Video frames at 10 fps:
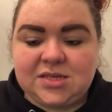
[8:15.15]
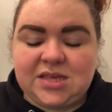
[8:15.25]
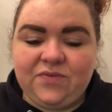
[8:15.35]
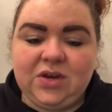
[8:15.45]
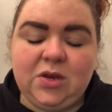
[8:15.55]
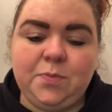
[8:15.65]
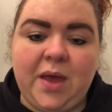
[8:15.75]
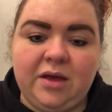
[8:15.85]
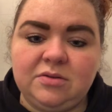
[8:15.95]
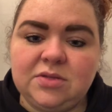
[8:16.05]
I've lost
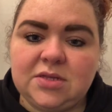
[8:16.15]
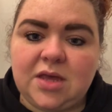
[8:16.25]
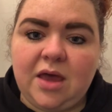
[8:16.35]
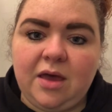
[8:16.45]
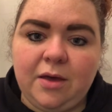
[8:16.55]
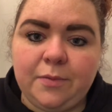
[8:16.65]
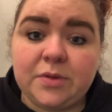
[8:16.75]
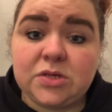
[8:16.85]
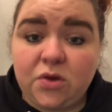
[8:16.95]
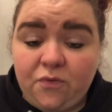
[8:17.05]
17 pounds
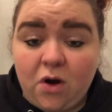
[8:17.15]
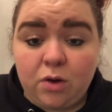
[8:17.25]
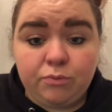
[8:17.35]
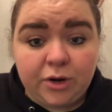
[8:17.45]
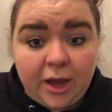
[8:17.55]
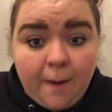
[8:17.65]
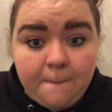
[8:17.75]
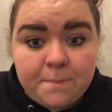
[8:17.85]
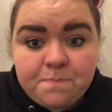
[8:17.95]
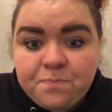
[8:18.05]
so far on
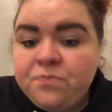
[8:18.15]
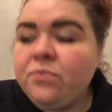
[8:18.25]
pre-op.